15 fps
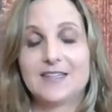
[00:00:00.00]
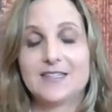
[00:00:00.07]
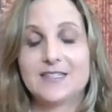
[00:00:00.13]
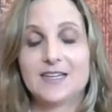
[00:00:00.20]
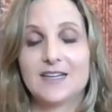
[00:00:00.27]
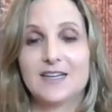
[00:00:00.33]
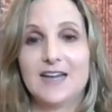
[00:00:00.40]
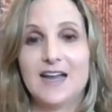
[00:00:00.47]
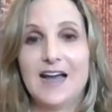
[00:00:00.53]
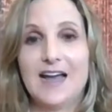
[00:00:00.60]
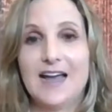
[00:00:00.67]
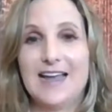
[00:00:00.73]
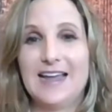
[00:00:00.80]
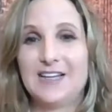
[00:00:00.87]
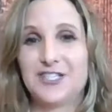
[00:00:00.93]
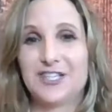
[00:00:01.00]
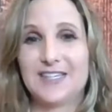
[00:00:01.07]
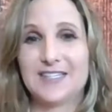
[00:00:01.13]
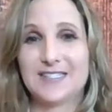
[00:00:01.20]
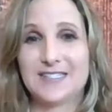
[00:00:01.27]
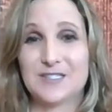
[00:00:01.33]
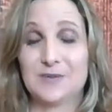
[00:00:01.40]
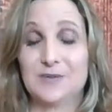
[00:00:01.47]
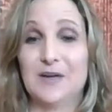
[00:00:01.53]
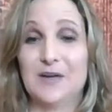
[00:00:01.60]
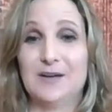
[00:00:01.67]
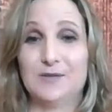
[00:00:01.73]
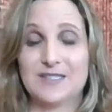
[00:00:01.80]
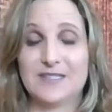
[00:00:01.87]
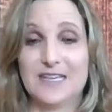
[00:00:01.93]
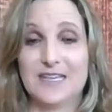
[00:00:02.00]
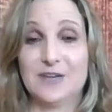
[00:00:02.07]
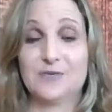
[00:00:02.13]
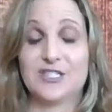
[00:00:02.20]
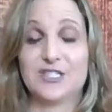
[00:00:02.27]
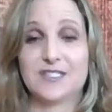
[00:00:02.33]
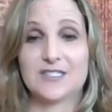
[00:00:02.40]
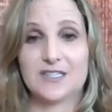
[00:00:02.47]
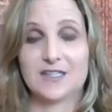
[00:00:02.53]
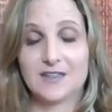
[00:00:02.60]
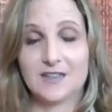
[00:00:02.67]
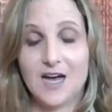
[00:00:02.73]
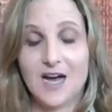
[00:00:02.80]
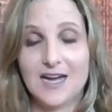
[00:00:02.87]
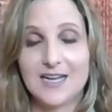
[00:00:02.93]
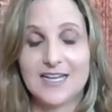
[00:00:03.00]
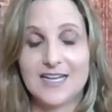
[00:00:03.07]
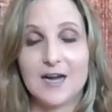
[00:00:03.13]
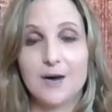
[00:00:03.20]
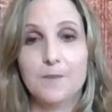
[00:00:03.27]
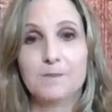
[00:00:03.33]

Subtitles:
And it was just a lot.